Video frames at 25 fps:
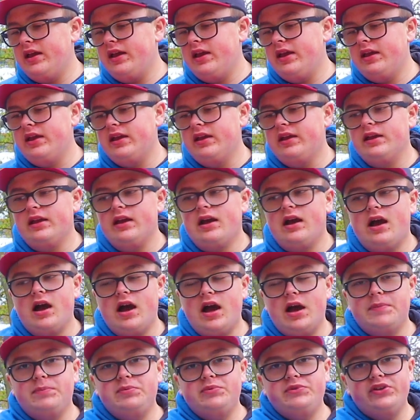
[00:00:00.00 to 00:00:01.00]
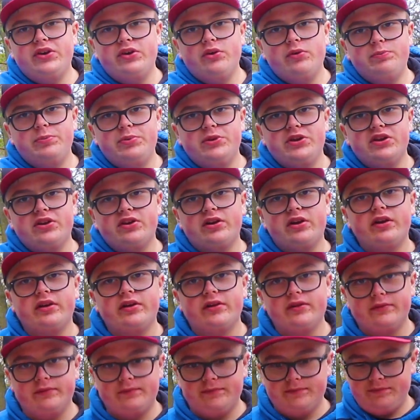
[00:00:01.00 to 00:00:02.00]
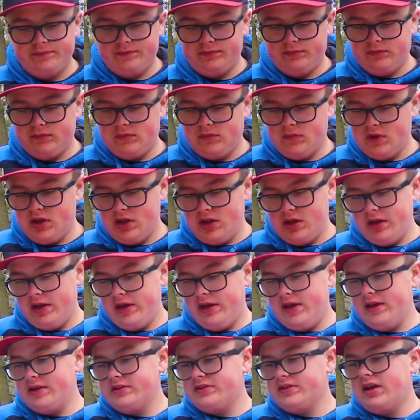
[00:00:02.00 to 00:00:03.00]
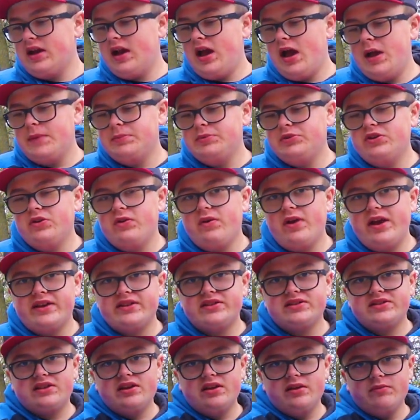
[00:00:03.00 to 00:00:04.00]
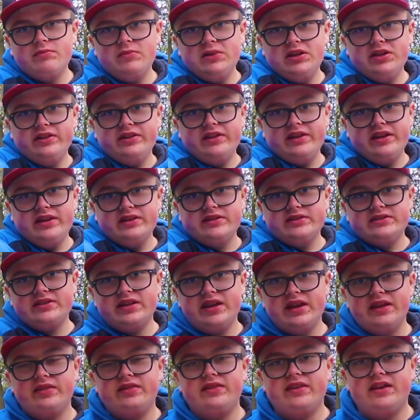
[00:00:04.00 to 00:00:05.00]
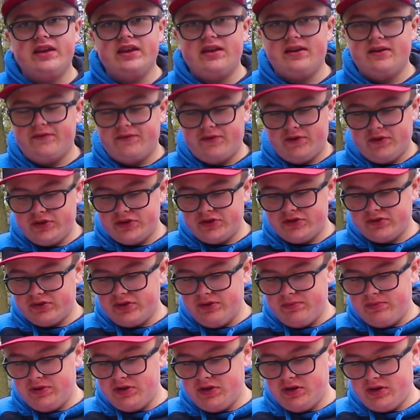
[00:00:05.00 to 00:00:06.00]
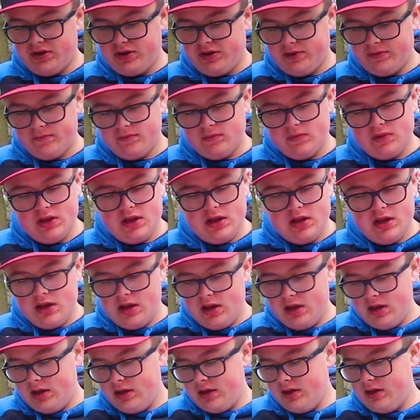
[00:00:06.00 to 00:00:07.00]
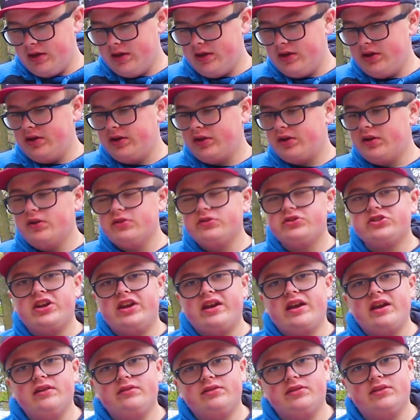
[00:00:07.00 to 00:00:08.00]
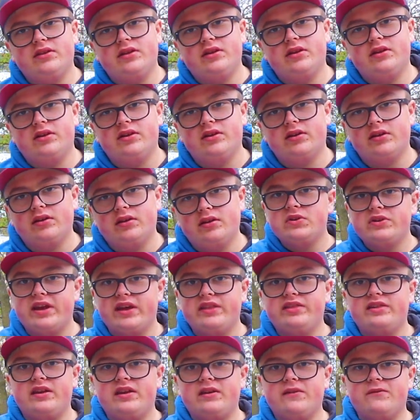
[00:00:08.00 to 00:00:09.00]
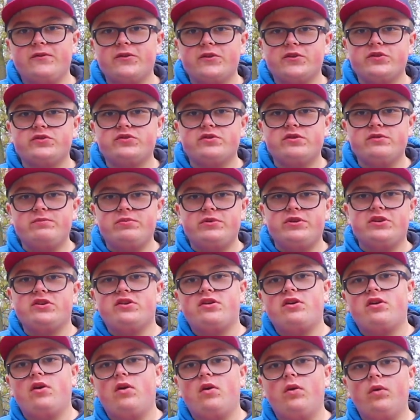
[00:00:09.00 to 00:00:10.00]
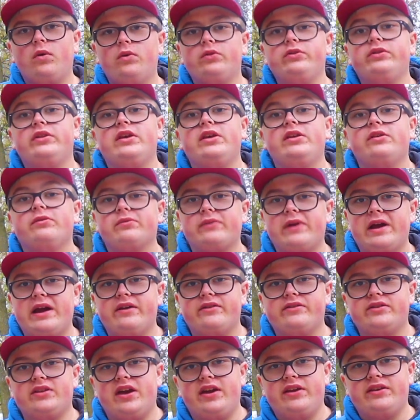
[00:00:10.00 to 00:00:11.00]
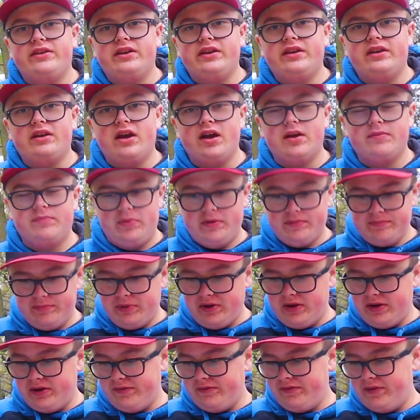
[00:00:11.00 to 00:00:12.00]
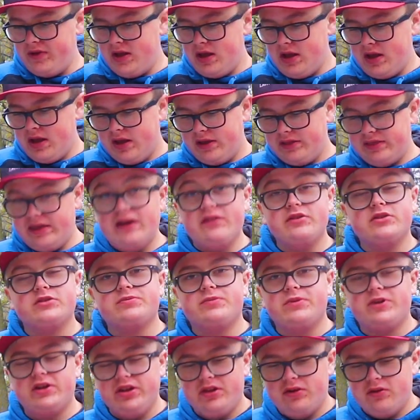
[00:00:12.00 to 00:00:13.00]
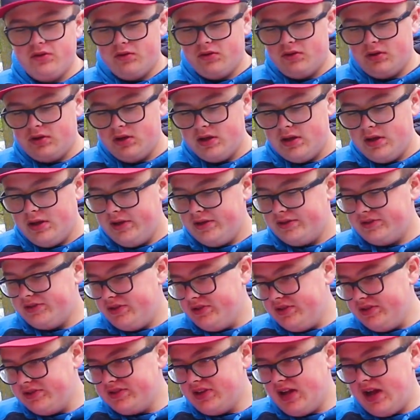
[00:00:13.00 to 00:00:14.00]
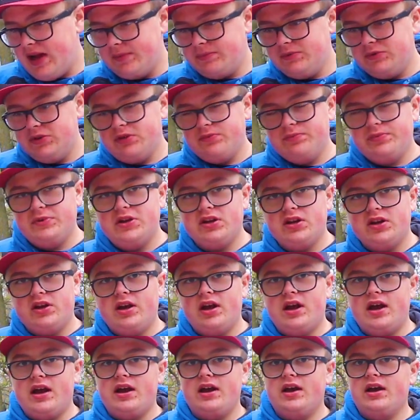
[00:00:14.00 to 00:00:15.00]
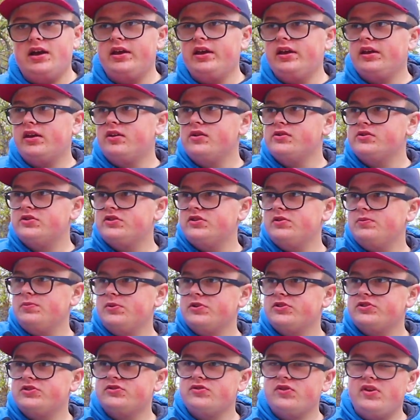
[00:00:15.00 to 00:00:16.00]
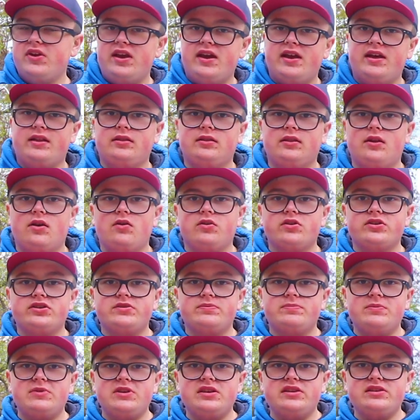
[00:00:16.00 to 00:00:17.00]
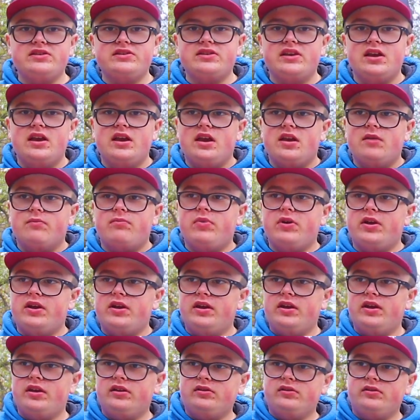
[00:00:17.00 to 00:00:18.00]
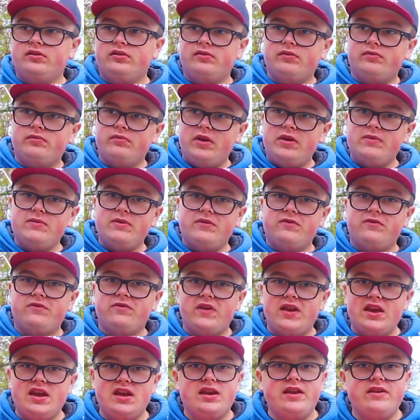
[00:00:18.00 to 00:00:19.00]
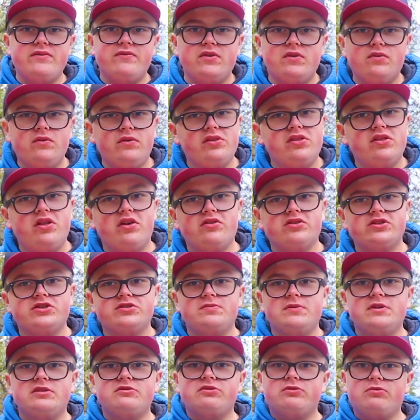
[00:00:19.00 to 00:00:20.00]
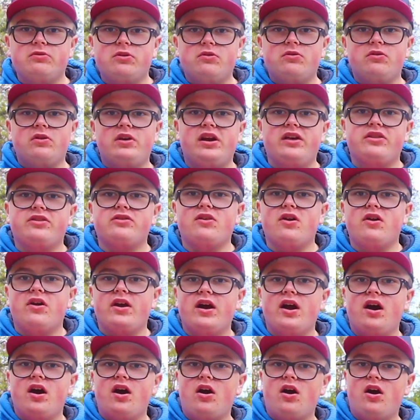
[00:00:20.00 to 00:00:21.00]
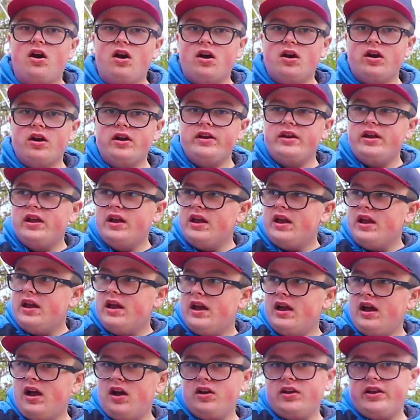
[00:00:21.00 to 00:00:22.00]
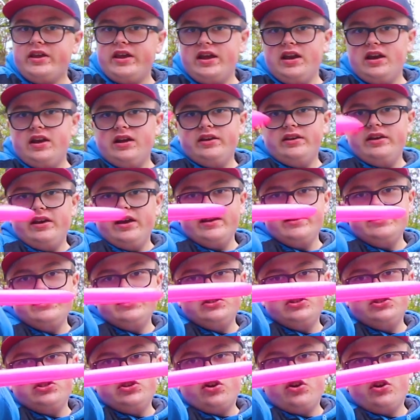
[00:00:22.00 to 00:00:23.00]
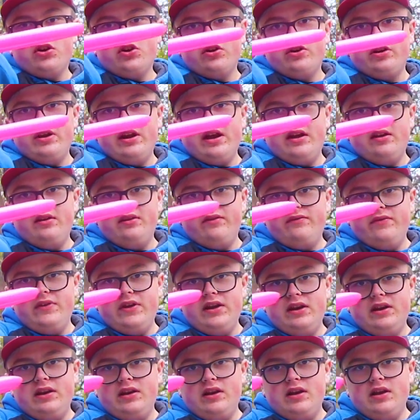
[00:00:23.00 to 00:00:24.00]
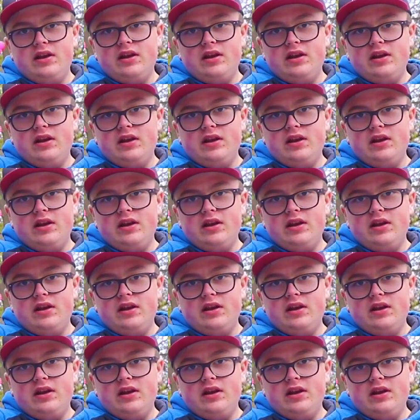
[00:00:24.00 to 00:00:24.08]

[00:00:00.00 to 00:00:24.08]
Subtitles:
a Opto Pure and a Opto X Chameleon 10th anniversary Pure. Go check out the 10th anniversary Pure only round I did up above. That was pretty cool. So this Opto Pure, it goes super straight at lower speeds, but it'll maybe fade even with lower speeds. But when I throw it hard, I'll get a nice turn out of it,